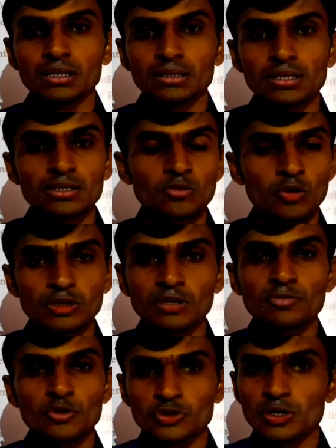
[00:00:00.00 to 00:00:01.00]
this all the
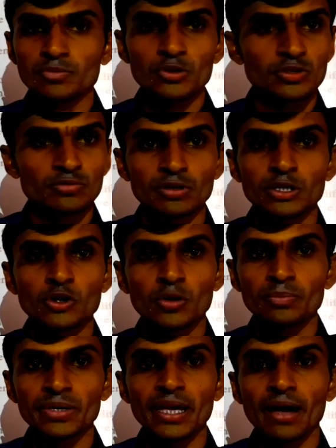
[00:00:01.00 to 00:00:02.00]
fossil fuels will not
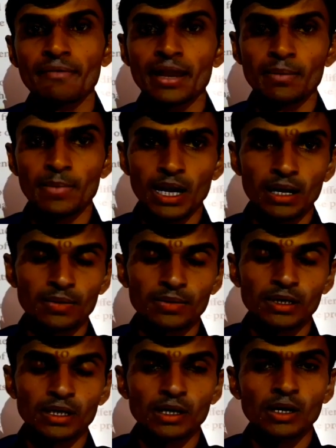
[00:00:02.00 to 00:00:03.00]
be available.
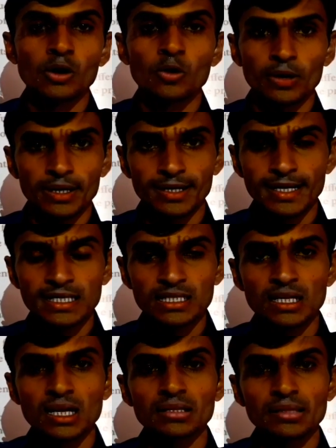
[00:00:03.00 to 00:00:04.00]
Okay guys,
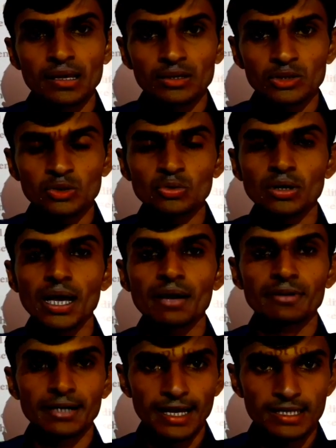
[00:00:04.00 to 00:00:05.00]
thank you, have a
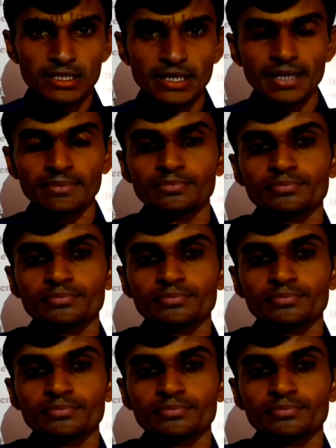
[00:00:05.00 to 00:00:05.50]
nice day.